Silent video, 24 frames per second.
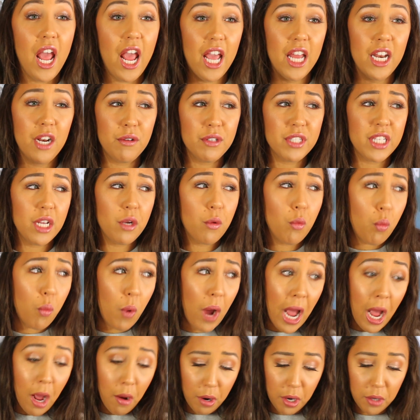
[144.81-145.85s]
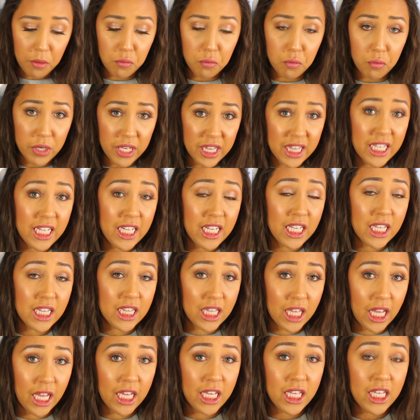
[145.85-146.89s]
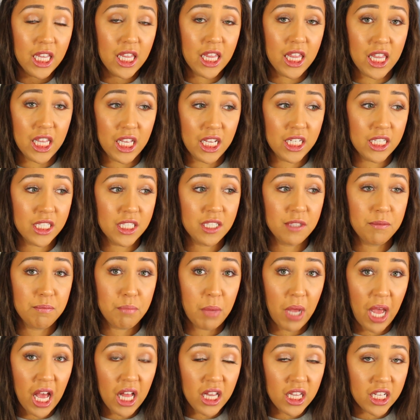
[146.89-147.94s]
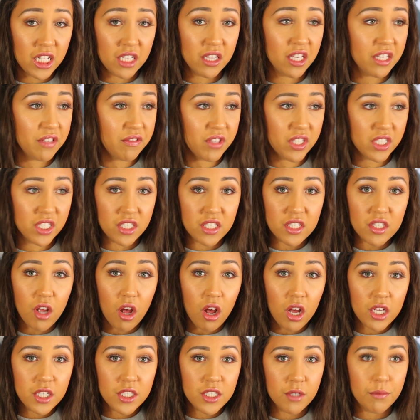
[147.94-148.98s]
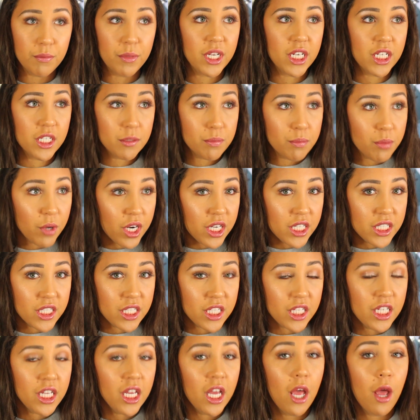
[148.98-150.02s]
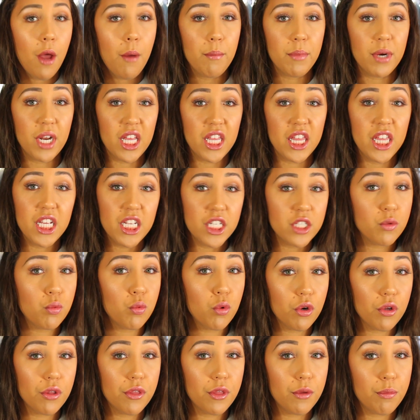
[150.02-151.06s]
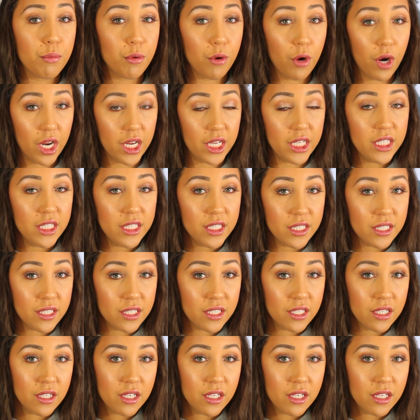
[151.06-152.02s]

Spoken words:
and I was like, wow, I really like this palette. Like, this is awesome. It is pricey, but I think it's worth the price.